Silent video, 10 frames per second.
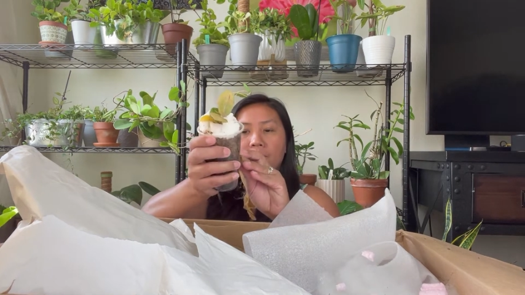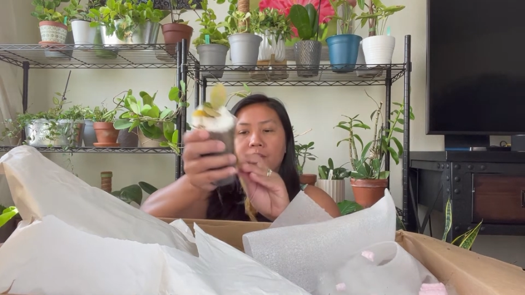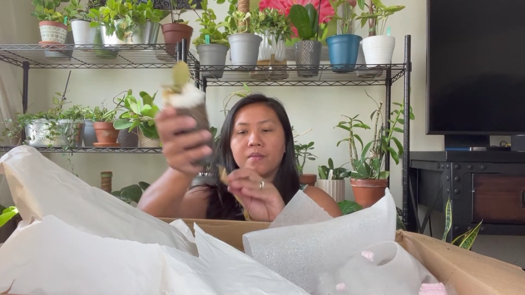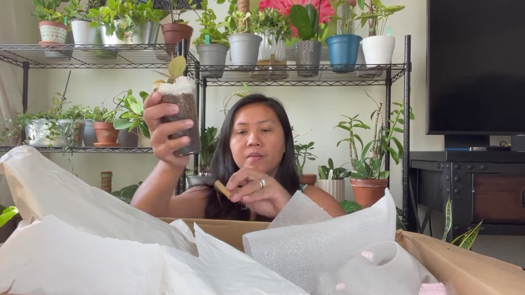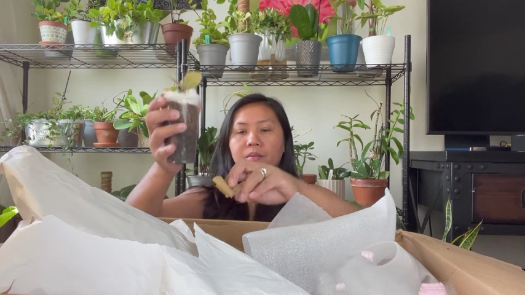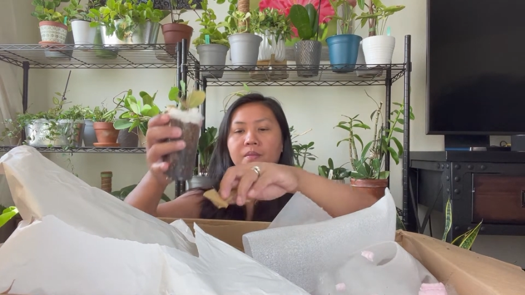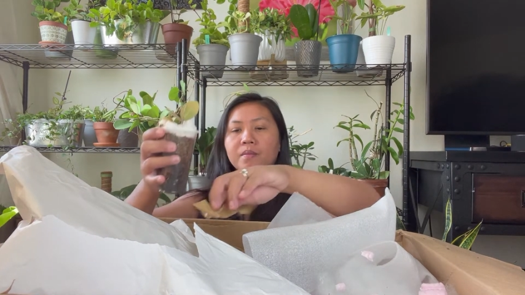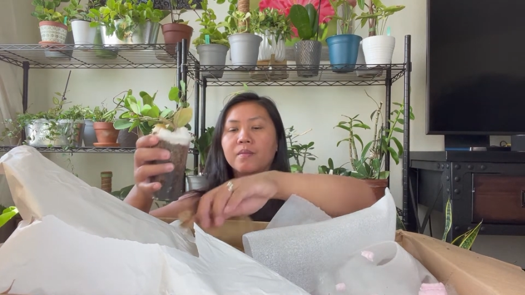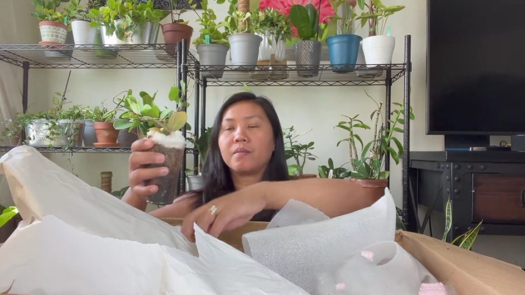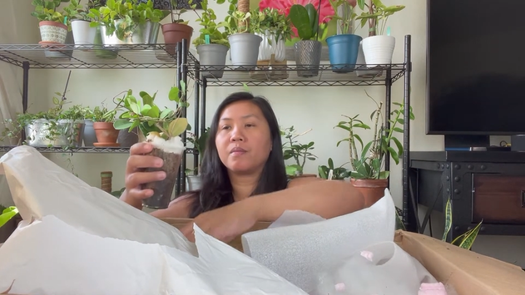
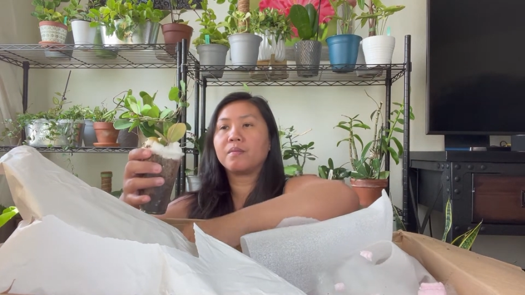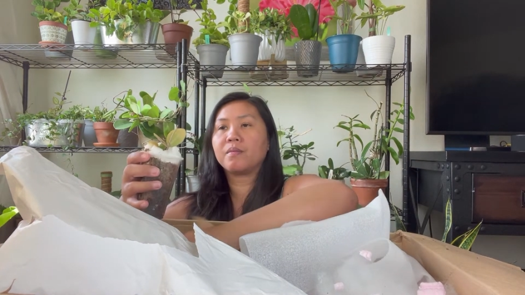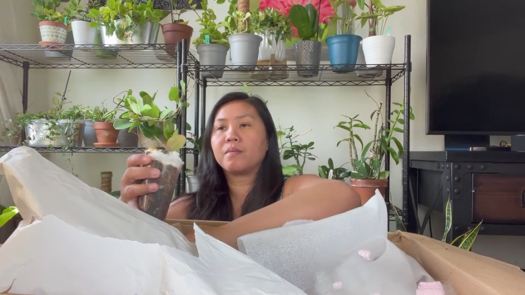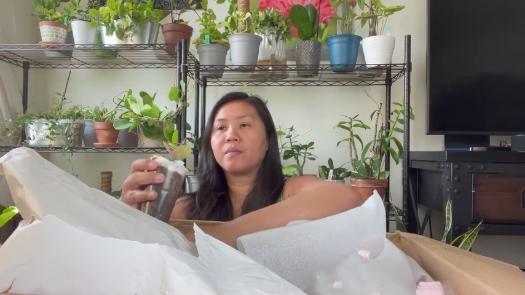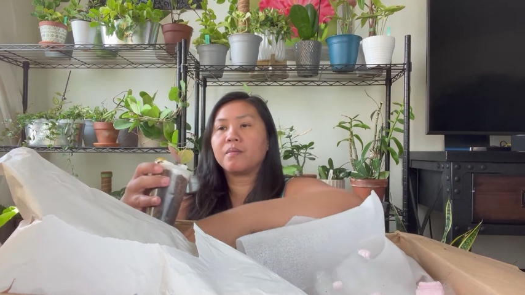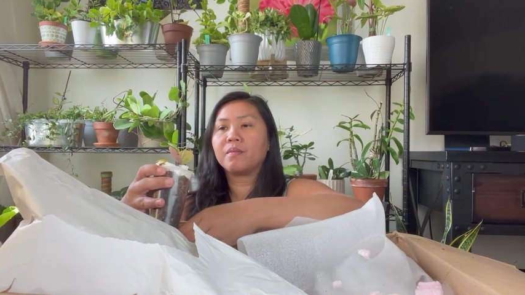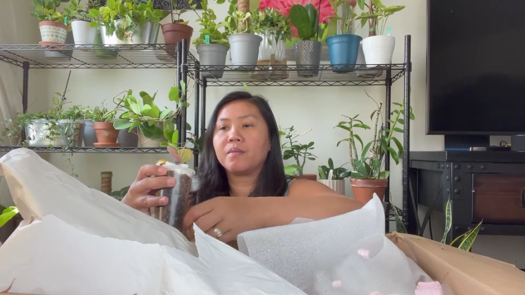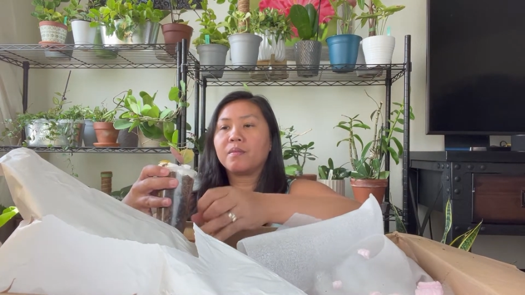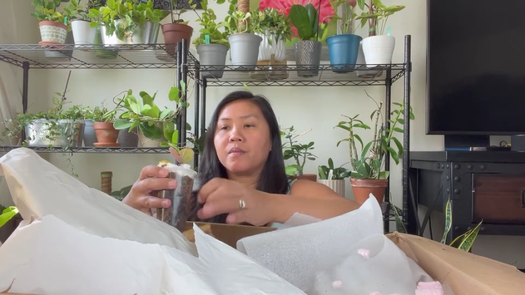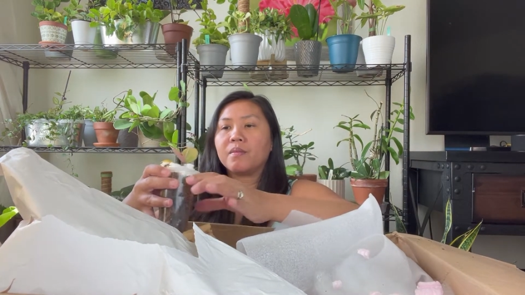
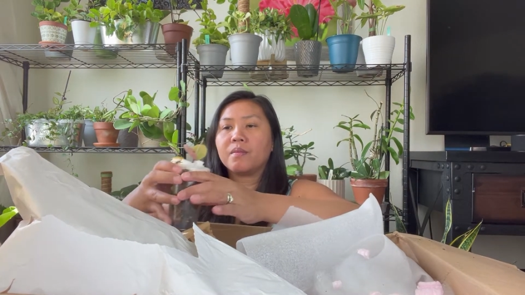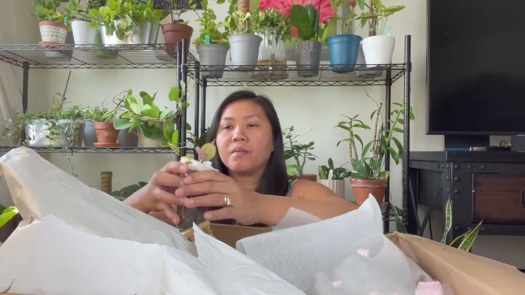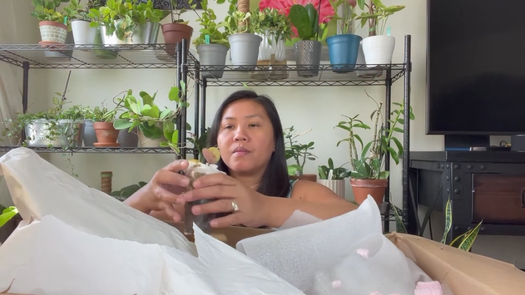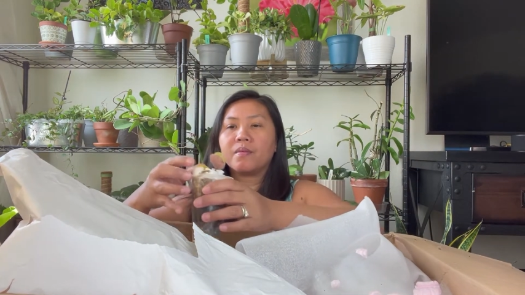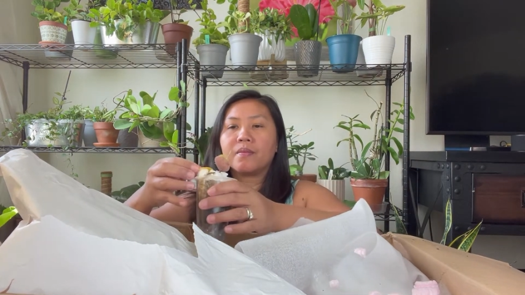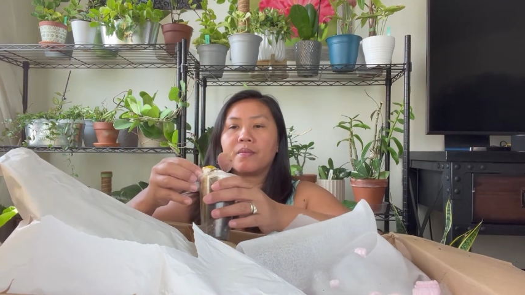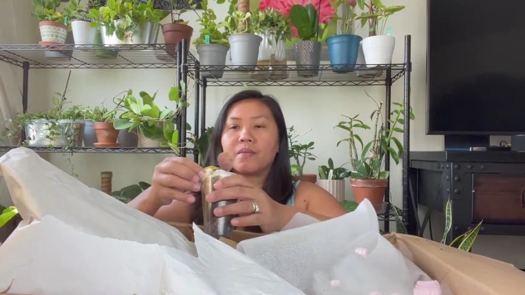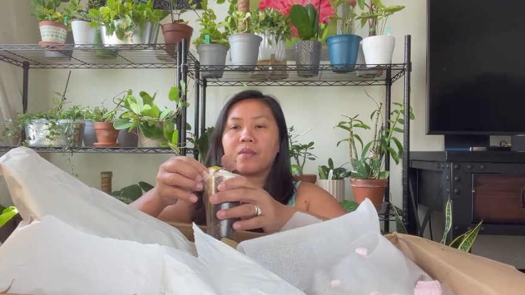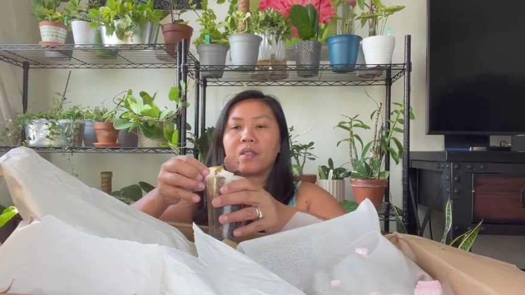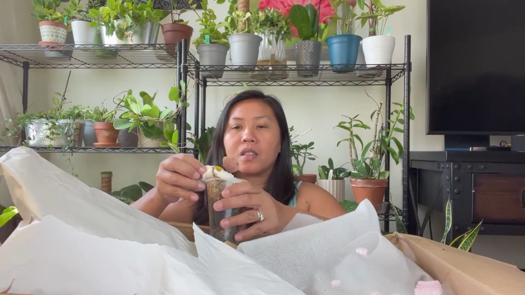
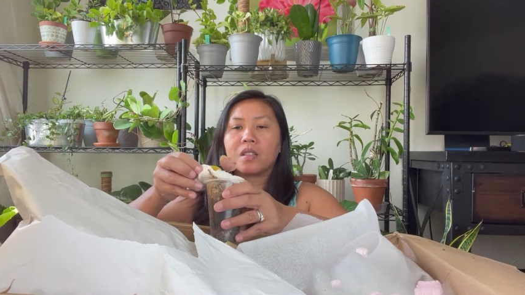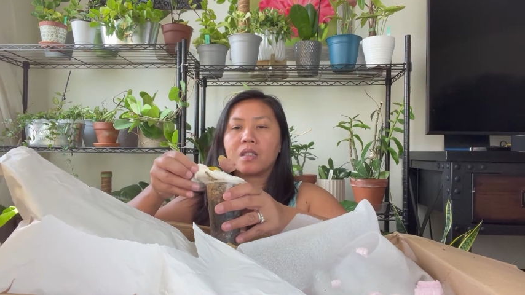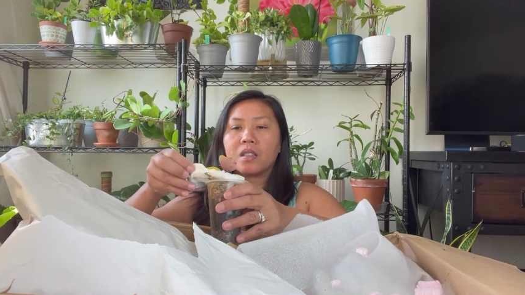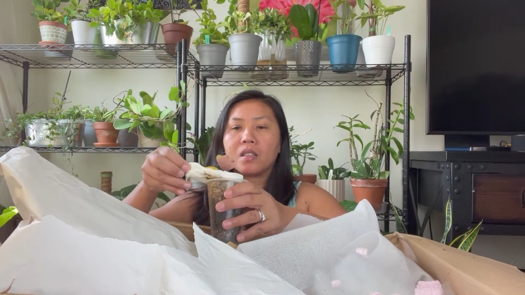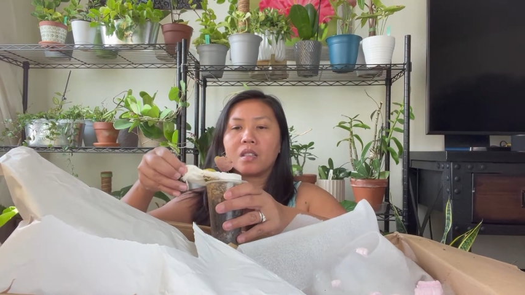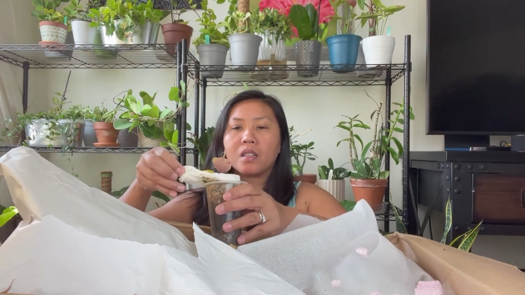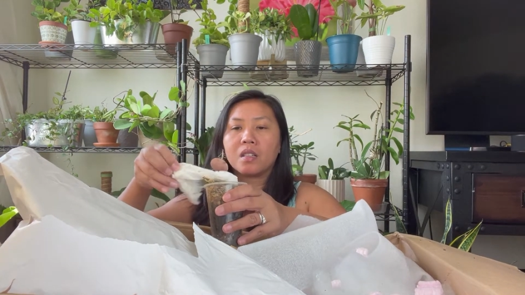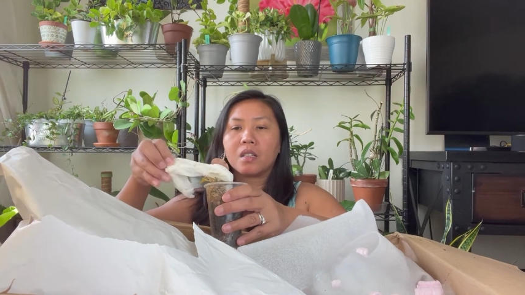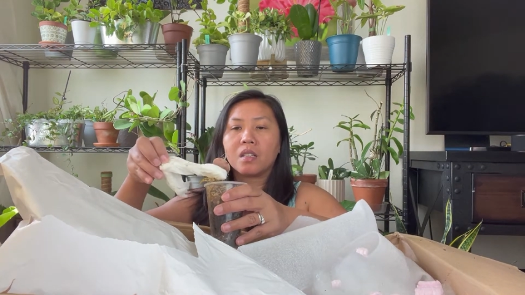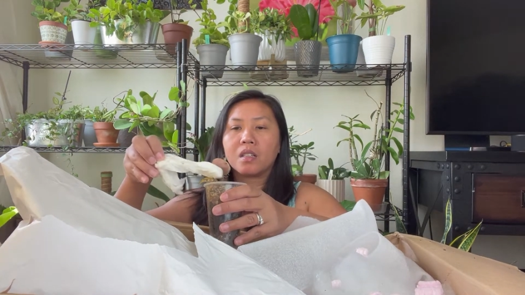
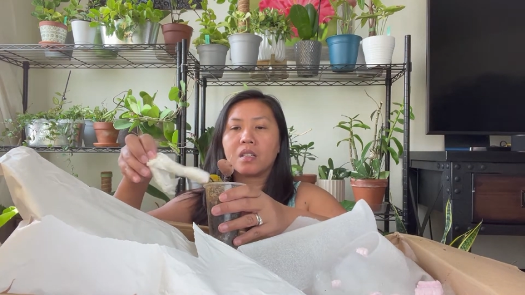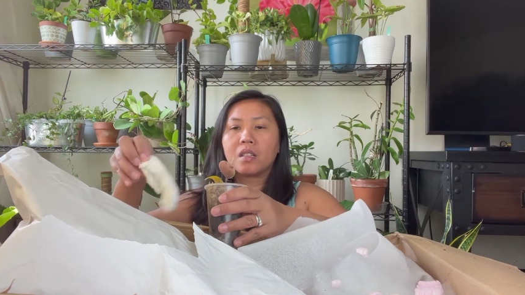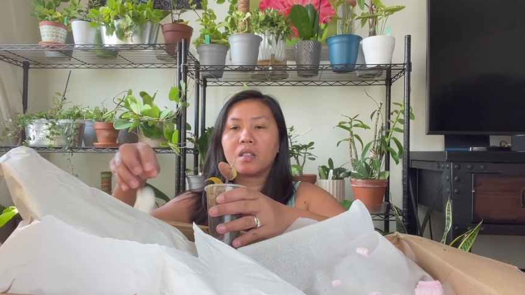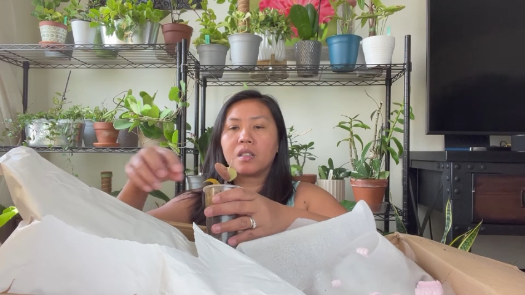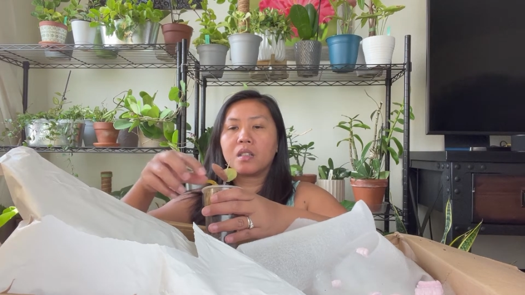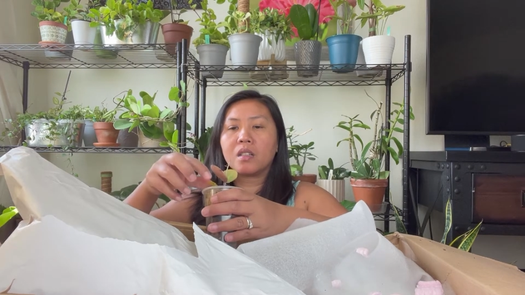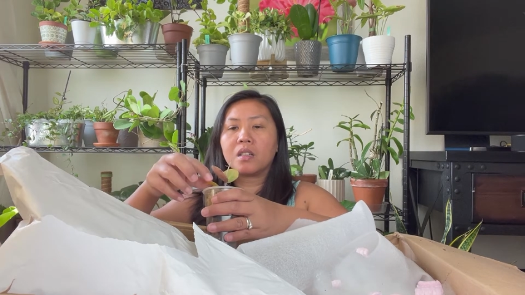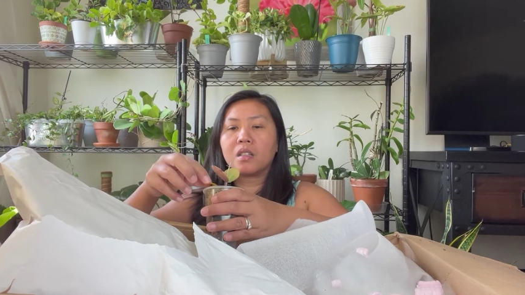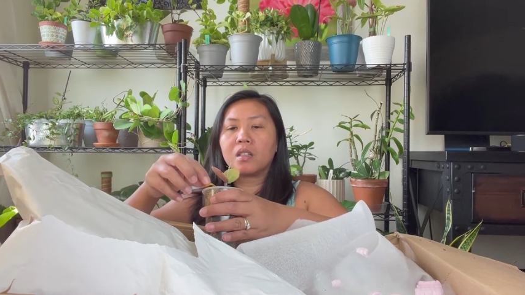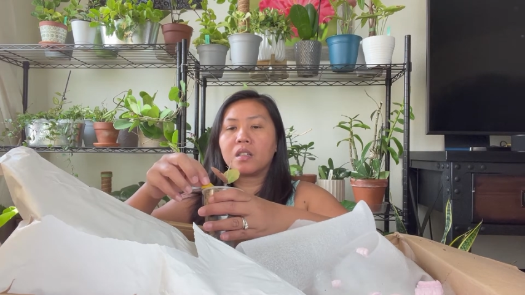
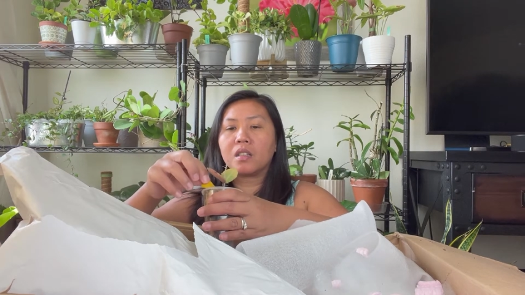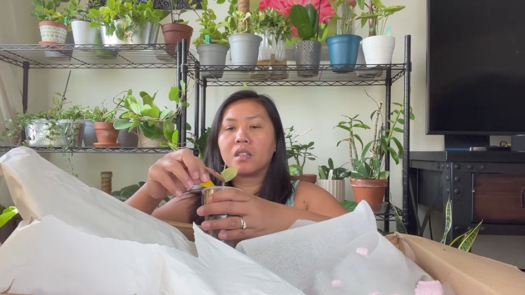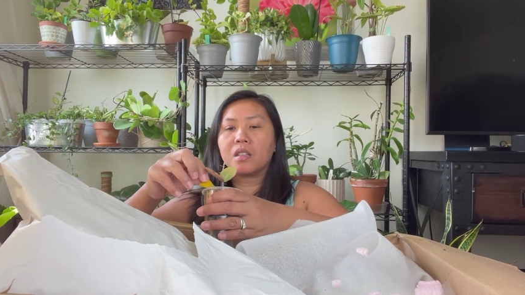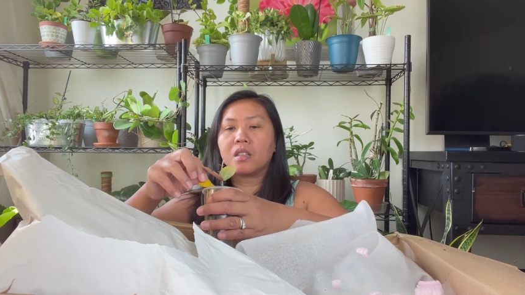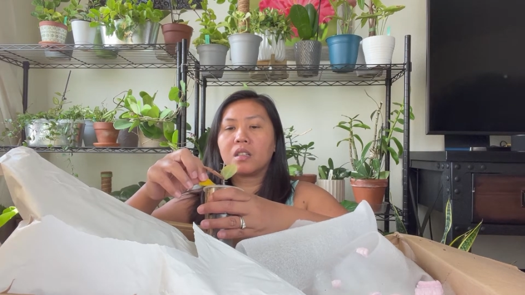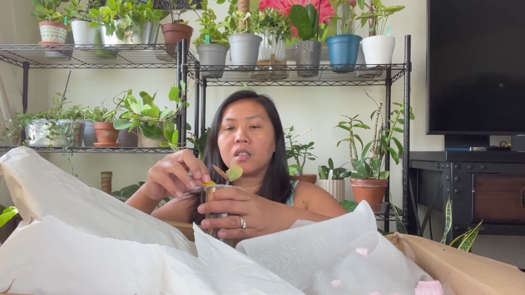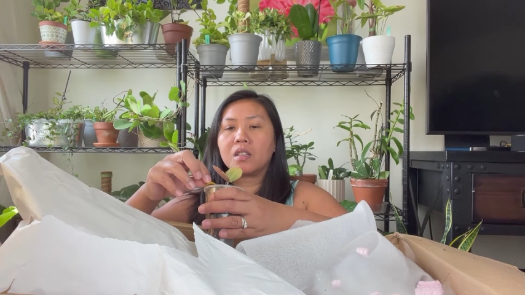No one is speaking in this clip.